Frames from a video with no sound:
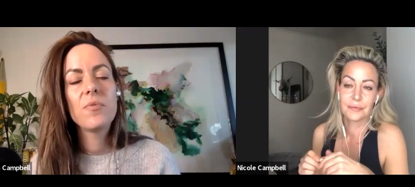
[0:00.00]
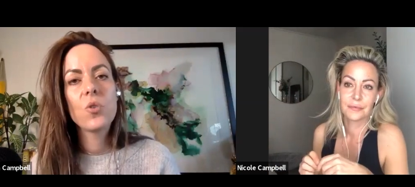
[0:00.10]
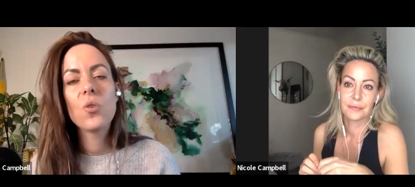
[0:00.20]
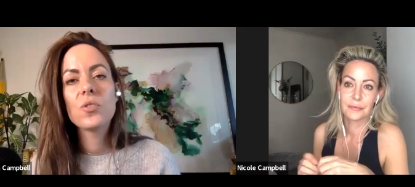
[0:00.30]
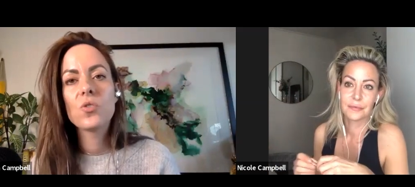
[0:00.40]

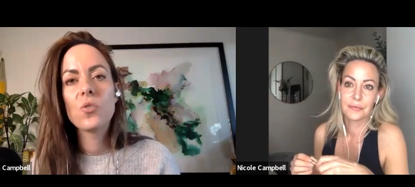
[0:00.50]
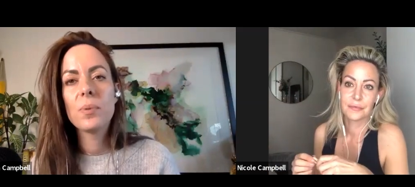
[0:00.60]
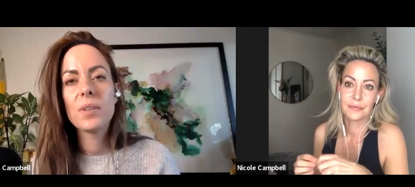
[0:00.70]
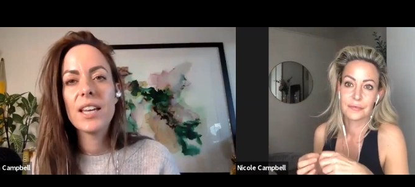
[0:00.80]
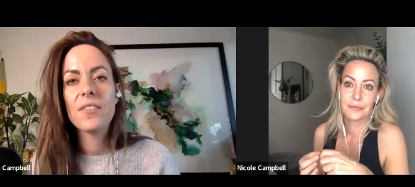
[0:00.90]
Speaker 1: thoughts or
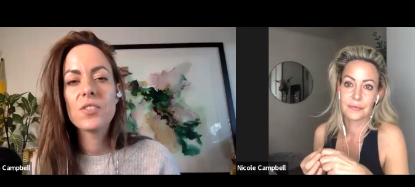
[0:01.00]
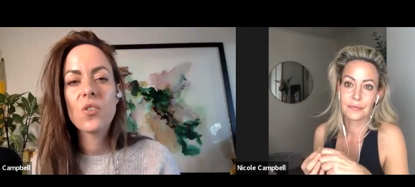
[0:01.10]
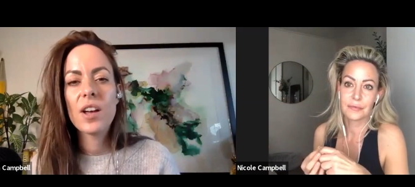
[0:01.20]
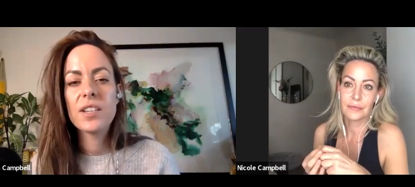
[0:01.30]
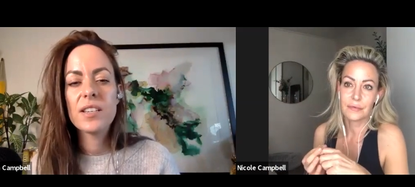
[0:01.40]
beliefs
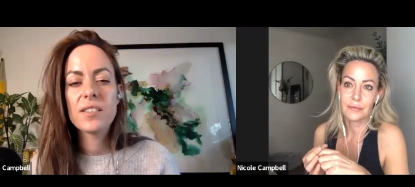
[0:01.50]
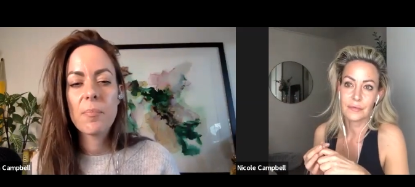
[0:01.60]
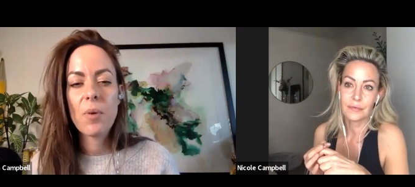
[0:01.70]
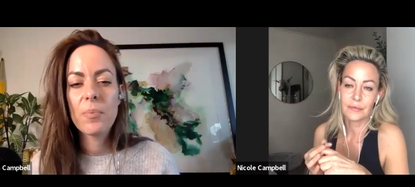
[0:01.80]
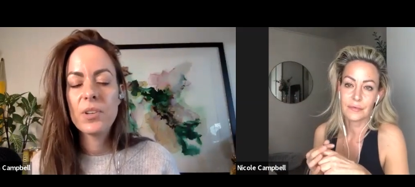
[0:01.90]
or ideas
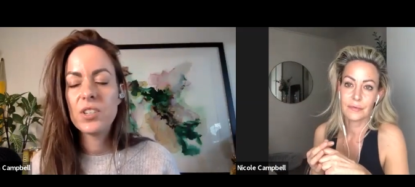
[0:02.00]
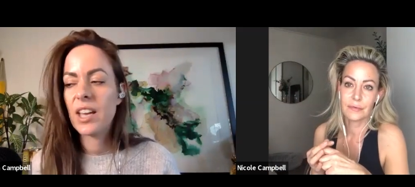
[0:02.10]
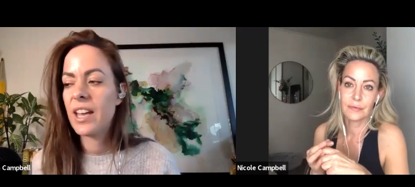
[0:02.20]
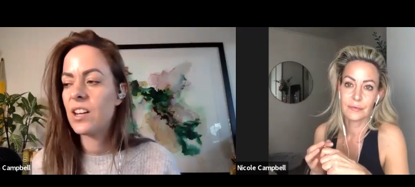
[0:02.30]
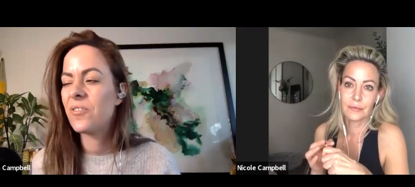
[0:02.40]
that pop into
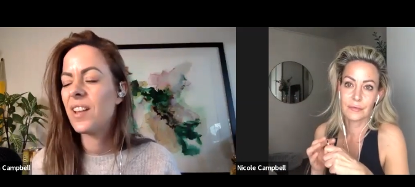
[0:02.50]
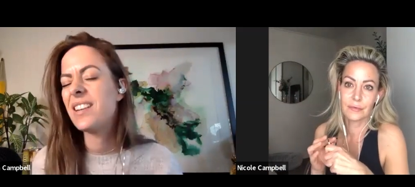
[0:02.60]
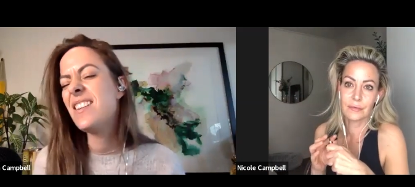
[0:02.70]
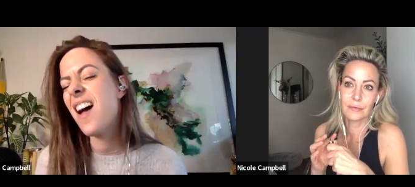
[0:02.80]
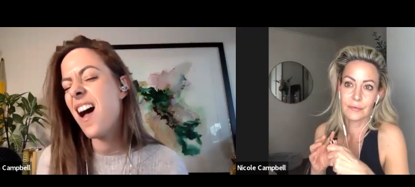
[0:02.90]
your head of like,
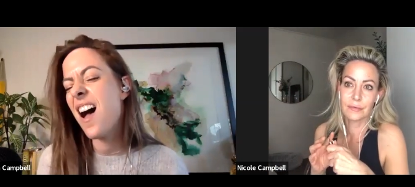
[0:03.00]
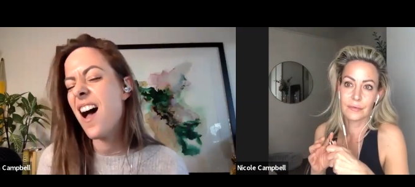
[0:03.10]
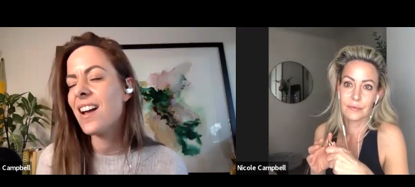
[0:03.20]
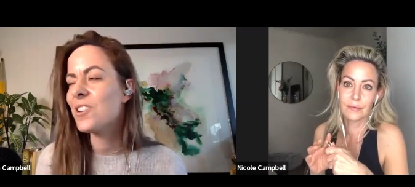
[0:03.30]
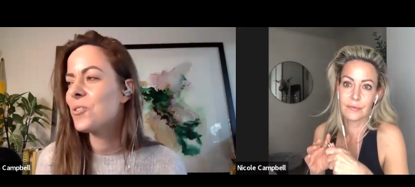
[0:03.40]

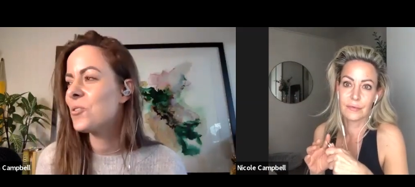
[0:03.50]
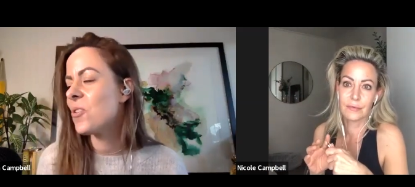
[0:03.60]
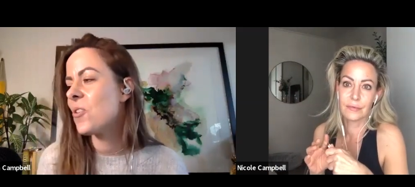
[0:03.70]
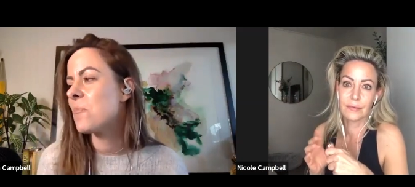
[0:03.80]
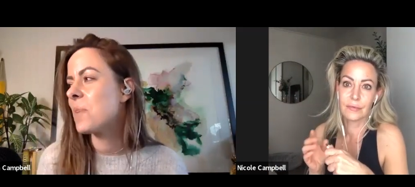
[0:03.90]
nah, I
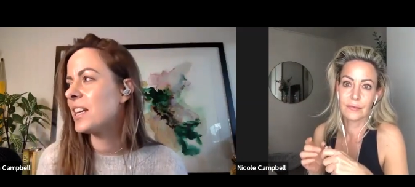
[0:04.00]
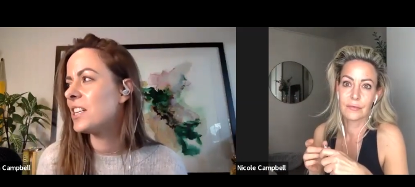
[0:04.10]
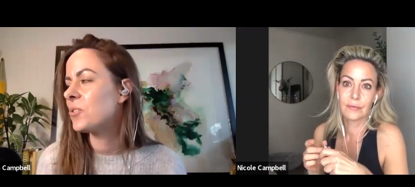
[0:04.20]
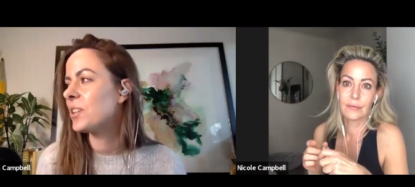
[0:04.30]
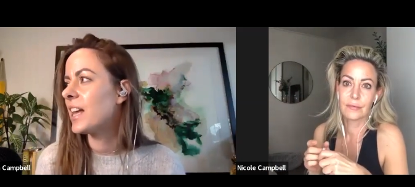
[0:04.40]
couldn't earn money
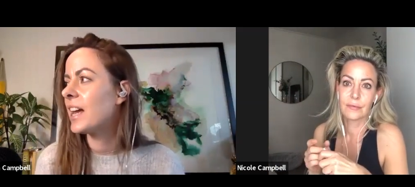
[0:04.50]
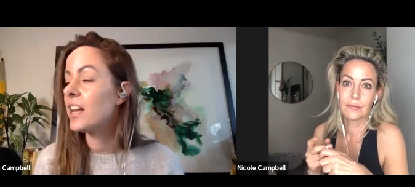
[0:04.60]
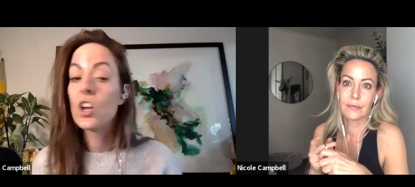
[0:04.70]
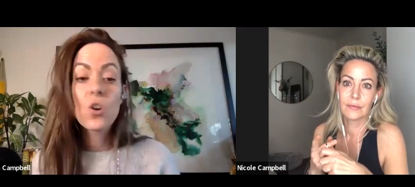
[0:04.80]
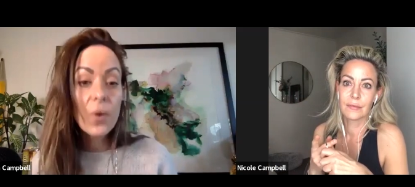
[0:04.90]
doing that,
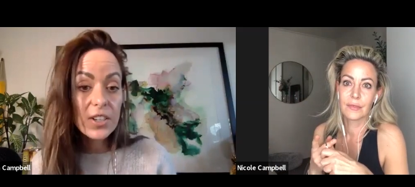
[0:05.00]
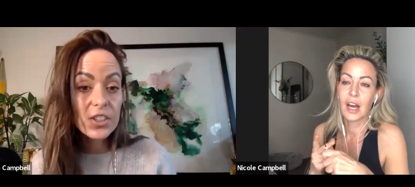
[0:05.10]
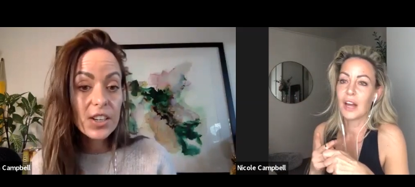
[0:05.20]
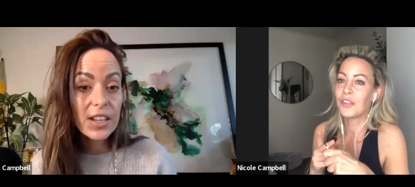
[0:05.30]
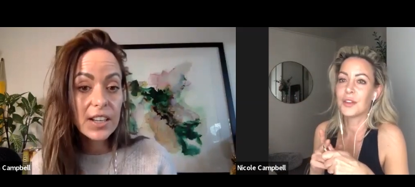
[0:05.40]

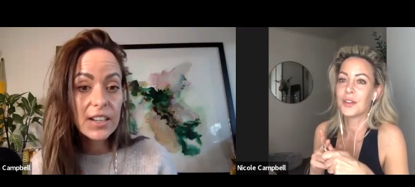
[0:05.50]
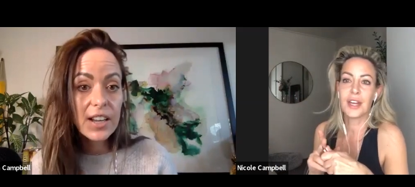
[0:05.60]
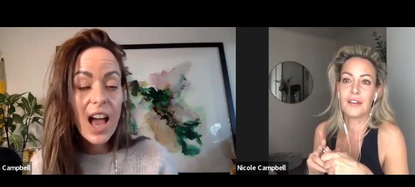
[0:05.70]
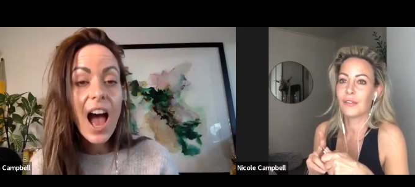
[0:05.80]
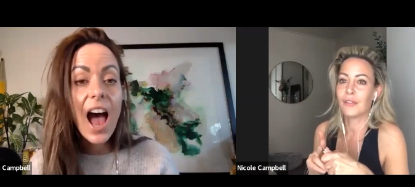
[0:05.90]
question it.
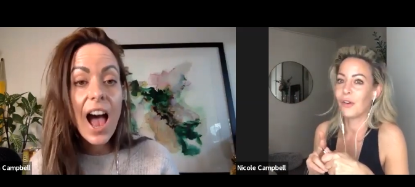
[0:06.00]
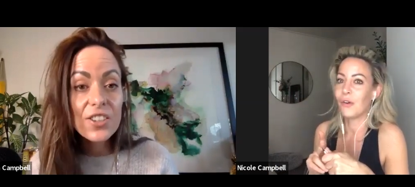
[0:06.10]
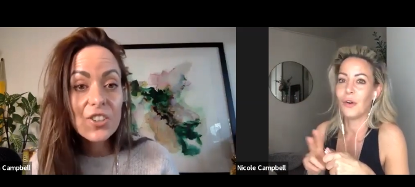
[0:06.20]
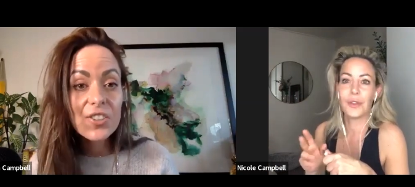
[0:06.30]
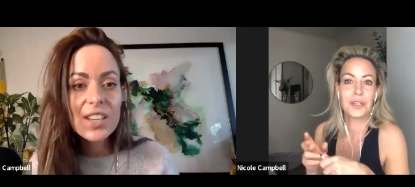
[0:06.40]

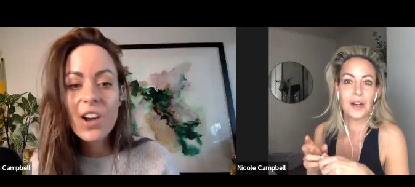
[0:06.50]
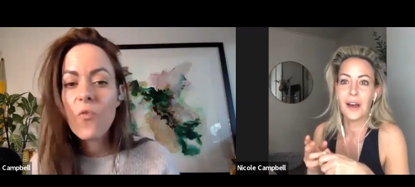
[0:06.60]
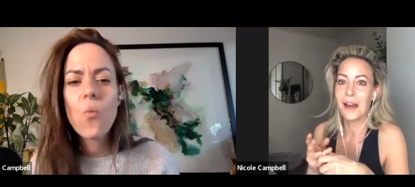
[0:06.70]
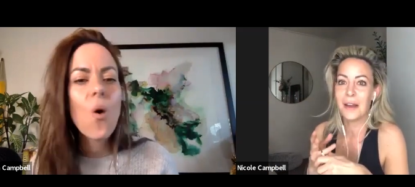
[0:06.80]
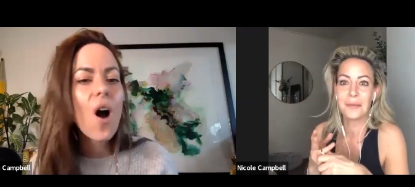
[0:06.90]
Ask yourself
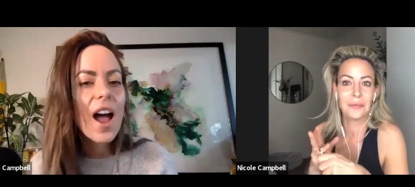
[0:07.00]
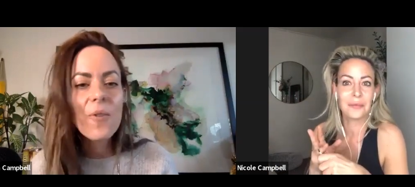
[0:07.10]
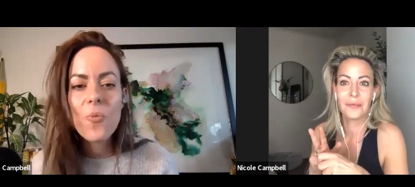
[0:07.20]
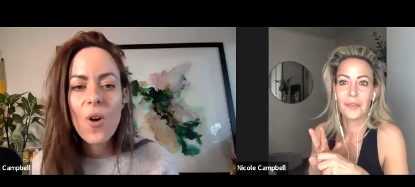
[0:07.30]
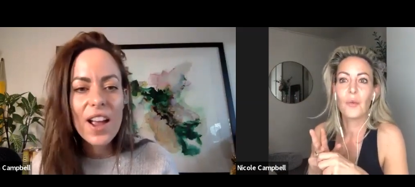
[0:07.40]
time.
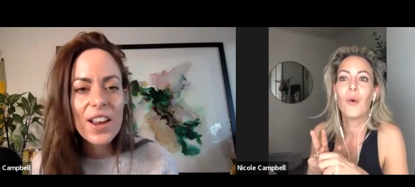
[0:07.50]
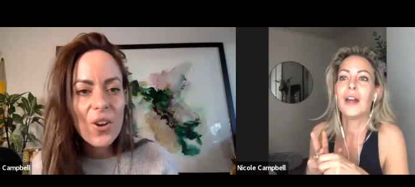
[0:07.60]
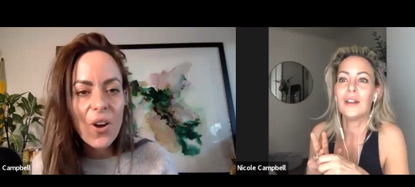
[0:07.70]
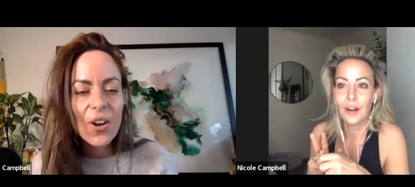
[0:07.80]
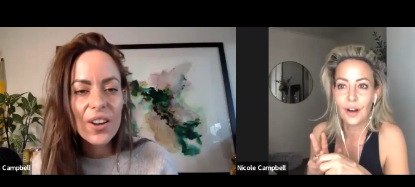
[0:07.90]
why, why, why
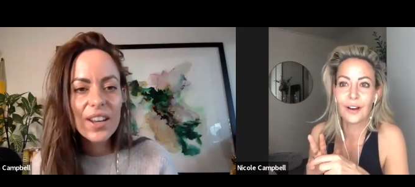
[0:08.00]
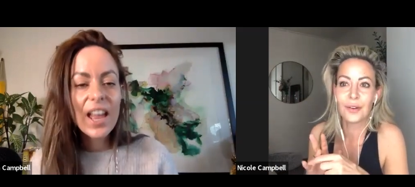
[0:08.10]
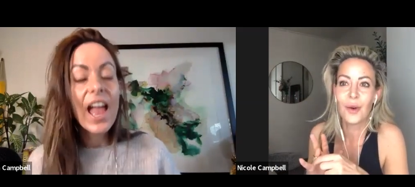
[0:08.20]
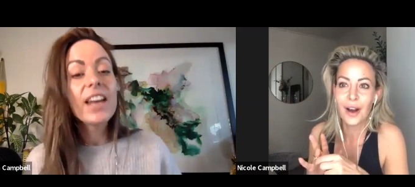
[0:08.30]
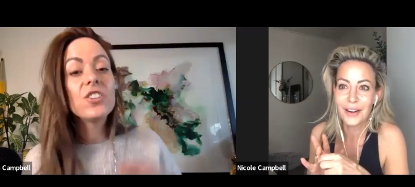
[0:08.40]
not? not?
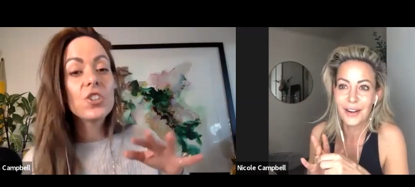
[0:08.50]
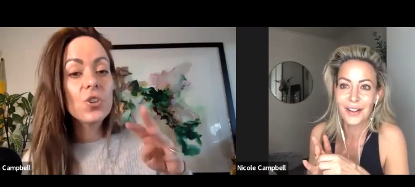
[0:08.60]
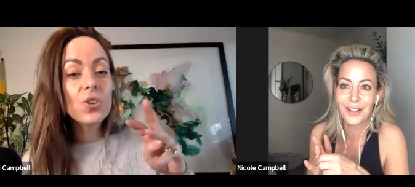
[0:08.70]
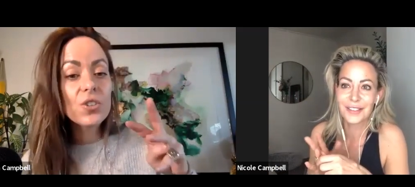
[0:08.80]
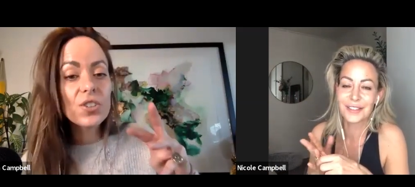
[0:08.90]
Why and it's not?
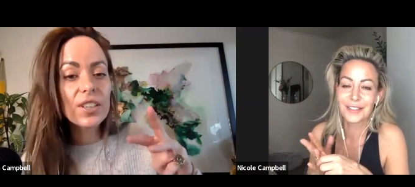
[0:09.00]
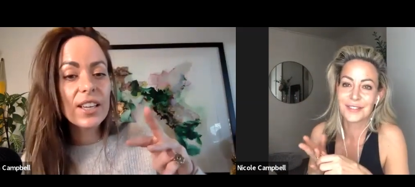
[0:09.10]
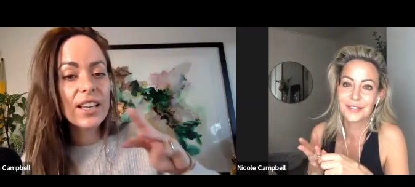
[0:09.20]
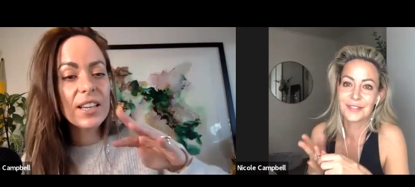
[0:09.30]
usually an